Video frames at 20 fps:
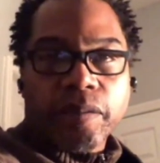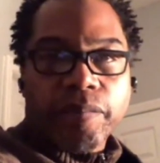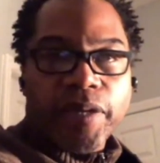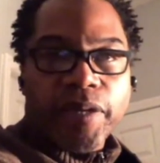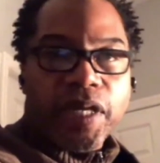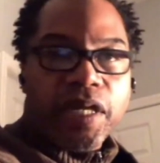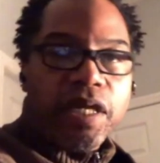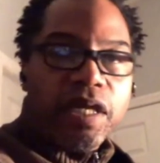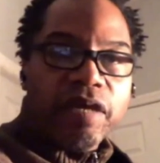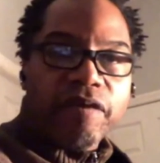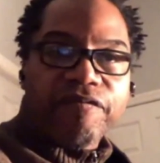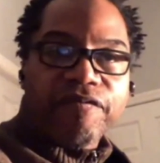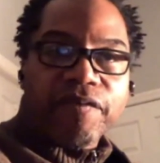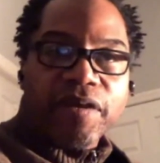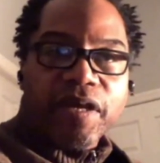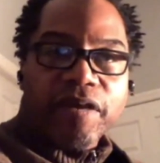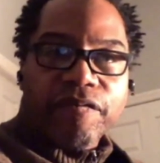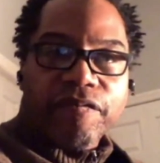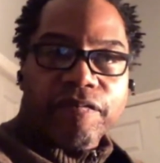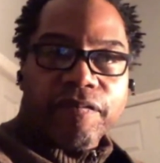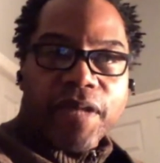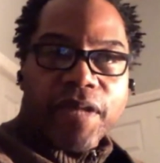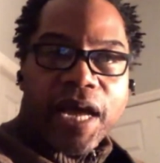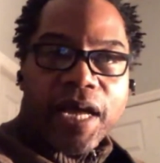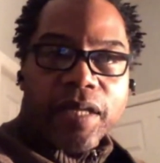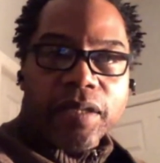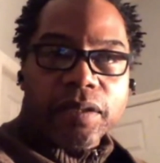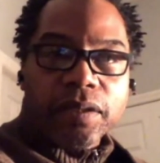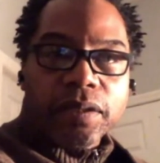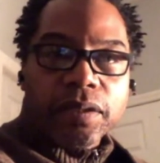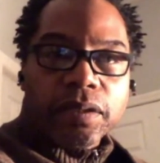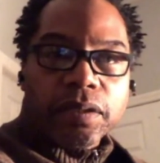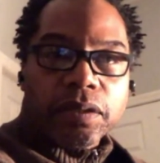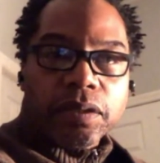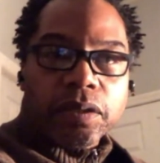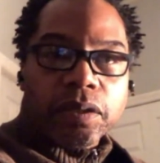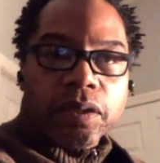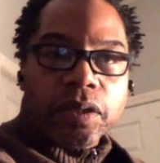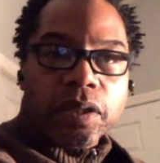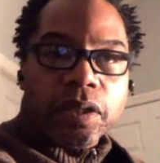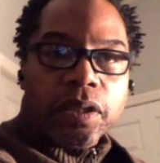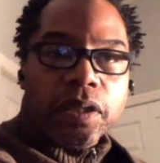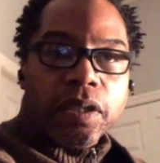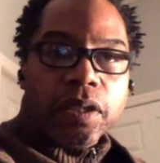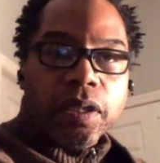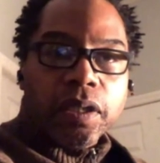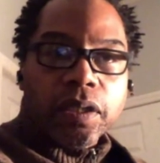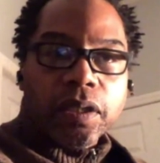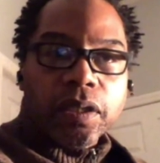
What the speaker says: to me, if not the